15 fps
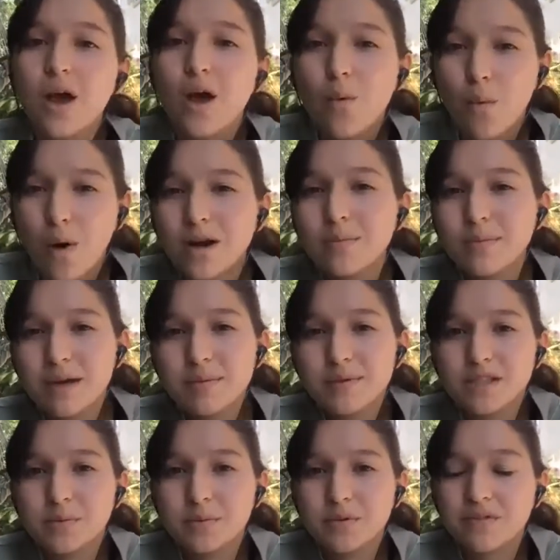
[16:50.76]
want to be able
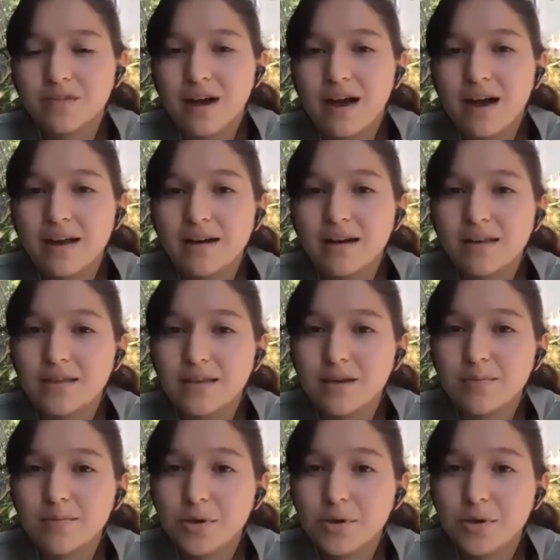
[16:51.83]
to provide the